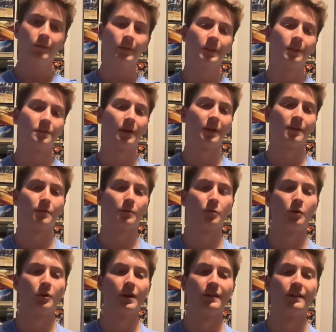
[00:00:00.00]
the transfer
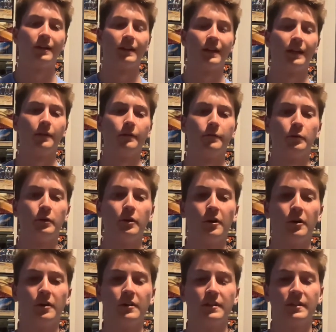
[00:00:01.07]
portal, I think they get a few
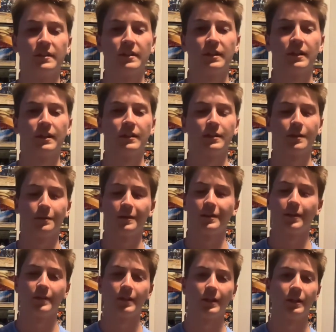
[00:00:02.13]
guards. It's going to be
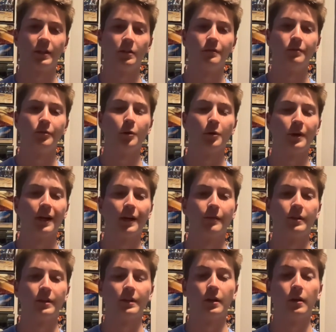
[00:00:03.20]
tough to get a good forward out of
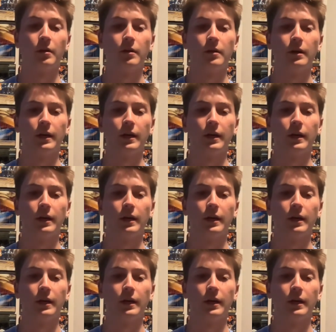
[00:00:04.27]
it, though.